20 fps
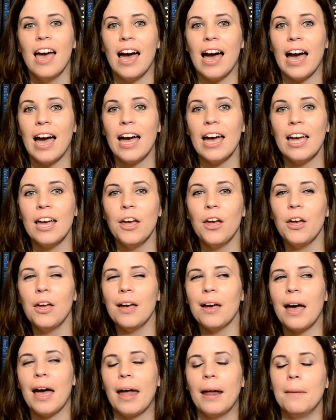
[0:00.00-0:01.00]

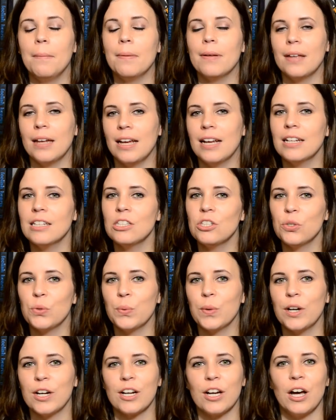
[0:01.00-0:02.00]
I had planned to
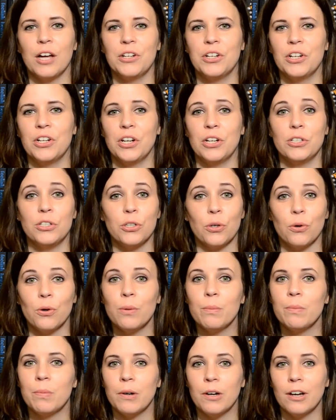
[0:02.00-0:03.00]
work on an
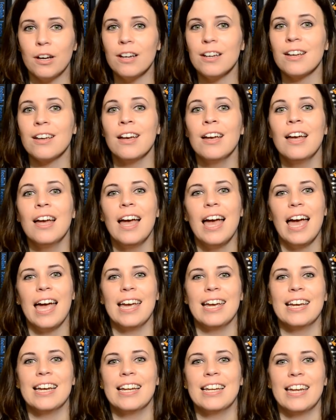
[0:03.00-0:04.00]
adult book,
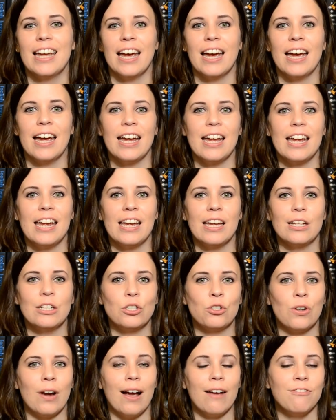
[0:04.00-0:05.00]
and I
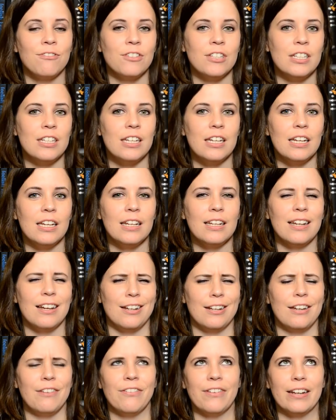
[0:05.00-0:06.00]
drafted it,
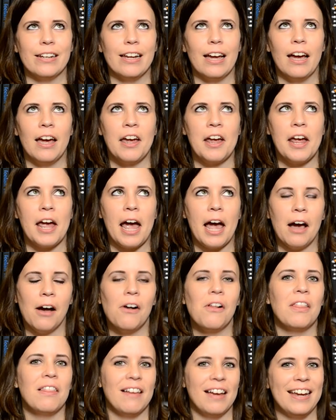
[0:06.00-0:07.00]
not even, I
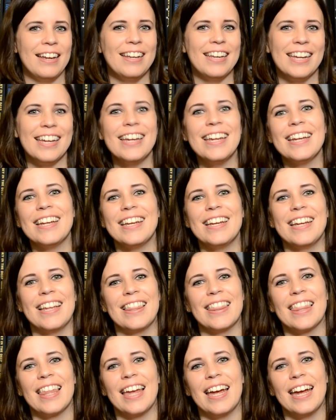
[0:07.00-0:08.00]
outlined it
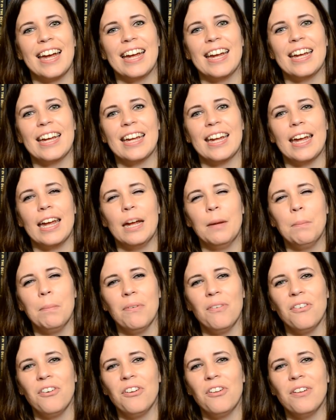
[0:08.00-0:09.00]
in like
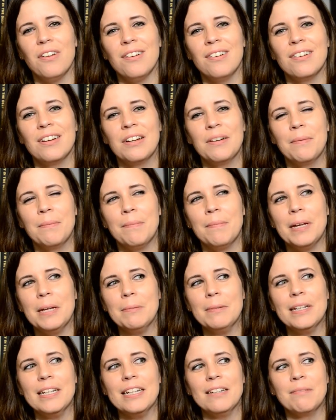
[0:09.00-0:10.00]
April,
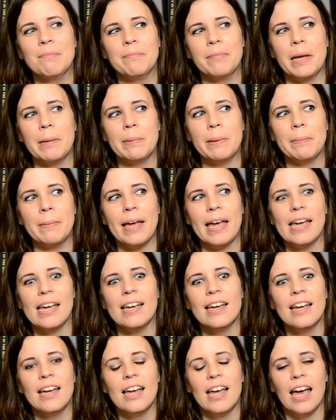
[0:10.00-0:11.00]
maybe, maybe May.
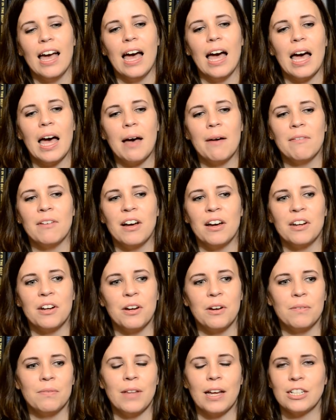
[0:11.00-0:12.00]
Um, on
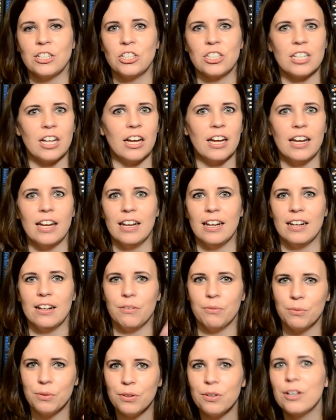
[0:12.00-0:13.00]
a, I just got
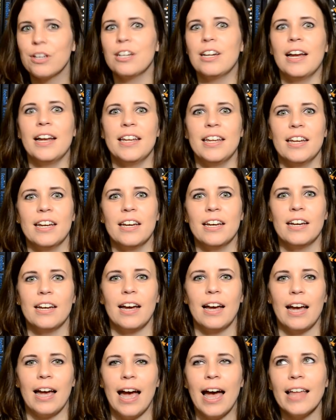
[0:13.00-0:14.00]
a really good idea.
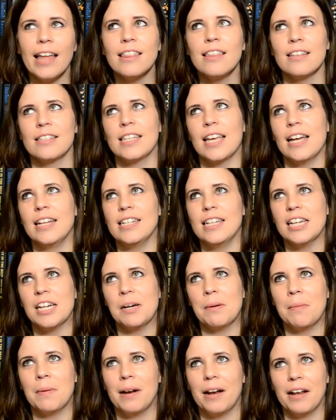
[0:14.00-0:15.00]
I had this
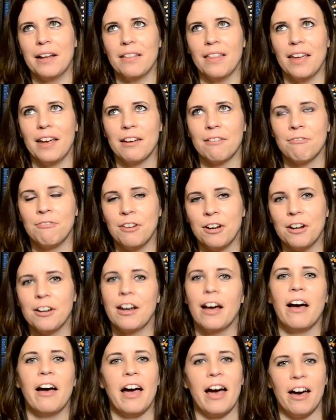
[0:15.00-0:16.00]
idea, but I like figured
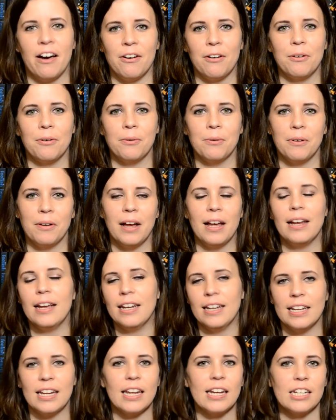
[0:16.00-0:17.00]
out how
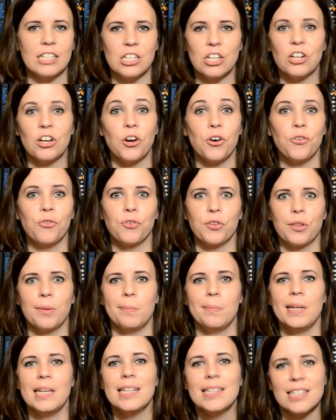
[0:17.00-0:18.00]
it needed to go for the
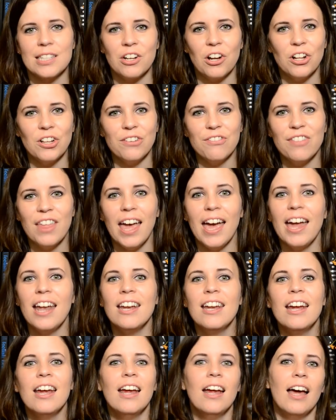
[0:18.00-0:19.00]
beats and all of that.